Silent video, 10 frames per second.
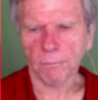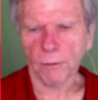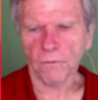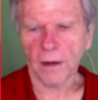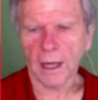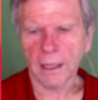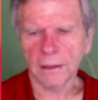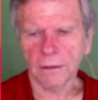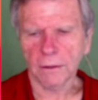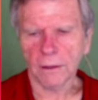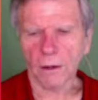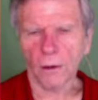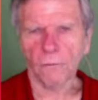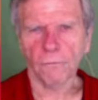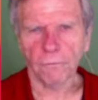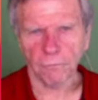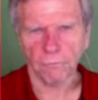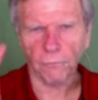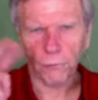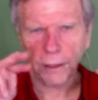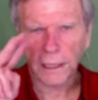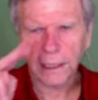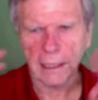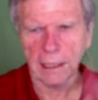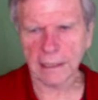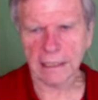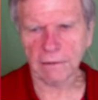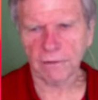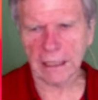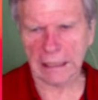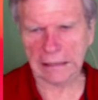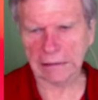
provide free TV.